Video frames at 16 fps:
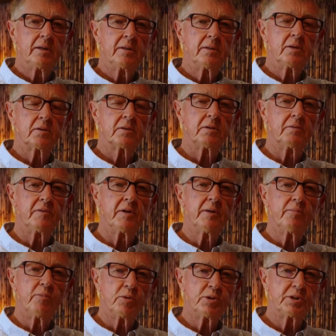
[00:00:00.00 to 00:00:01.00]
Dr.
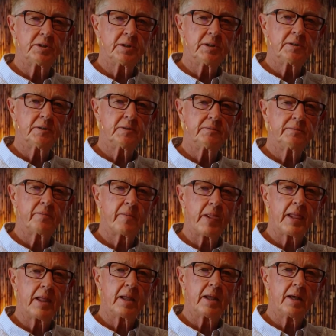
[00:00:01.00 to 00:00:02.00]
Willem Mostert,
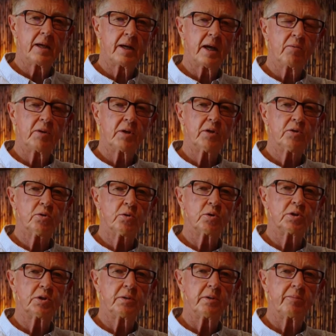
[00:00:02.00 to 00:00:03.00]
and I want to talk
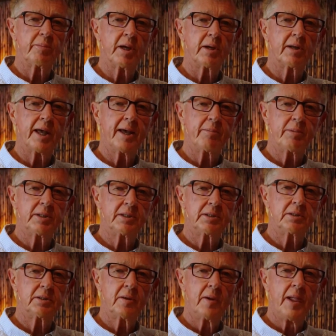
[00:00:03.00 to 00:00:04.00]
to you about
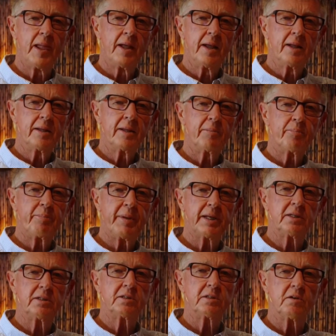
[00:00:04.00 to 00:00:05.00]
habits, the
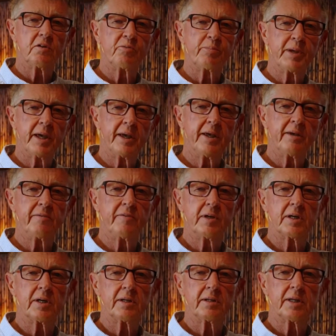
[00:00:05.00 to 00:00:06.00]
patterns of
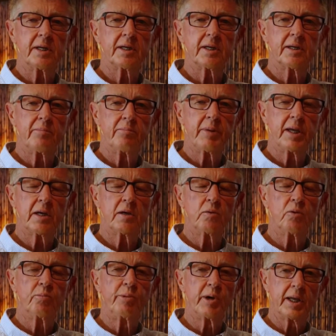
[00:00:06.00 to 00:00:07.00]
behavior that can make or
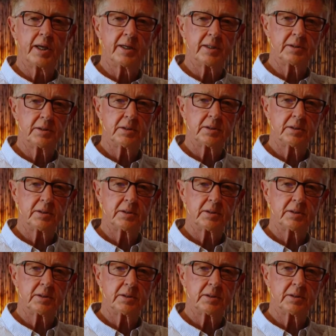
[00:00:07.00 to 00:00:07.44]
break us.